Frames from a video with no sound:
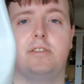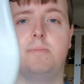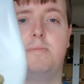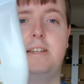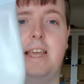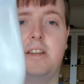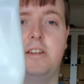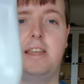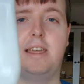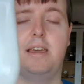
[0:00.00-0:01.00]
sun
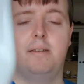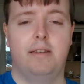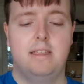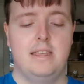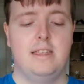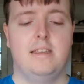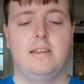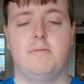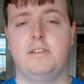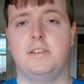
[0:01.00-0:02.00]
protection here,
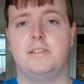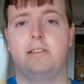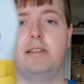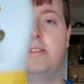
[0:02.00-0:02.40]
which is